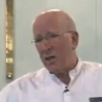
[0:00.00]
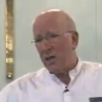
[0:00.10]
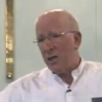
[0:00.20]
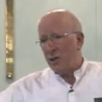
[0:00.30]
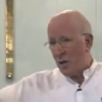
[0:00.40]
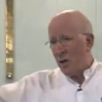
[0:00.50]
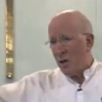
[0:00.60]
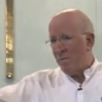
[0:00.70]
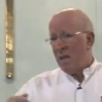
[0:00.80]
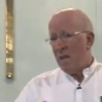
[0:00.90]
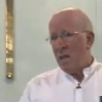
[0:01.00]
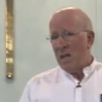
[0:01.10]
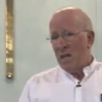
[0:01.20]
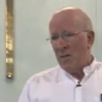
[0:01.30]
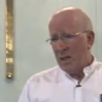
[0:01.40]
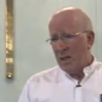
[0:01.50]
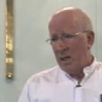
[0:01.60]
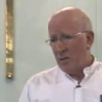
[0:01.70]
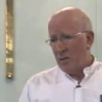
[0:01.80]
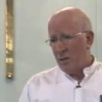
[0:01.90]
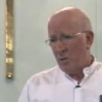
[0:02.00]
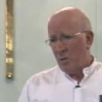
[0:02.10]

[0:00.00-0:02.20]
in New Thought is